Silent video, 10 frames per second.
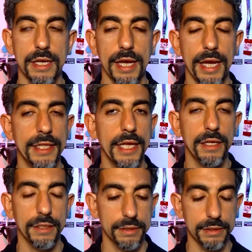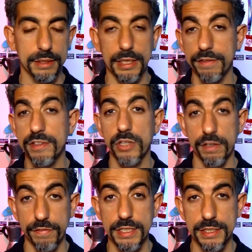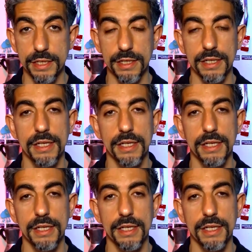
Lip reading: And they, even though they fixed it,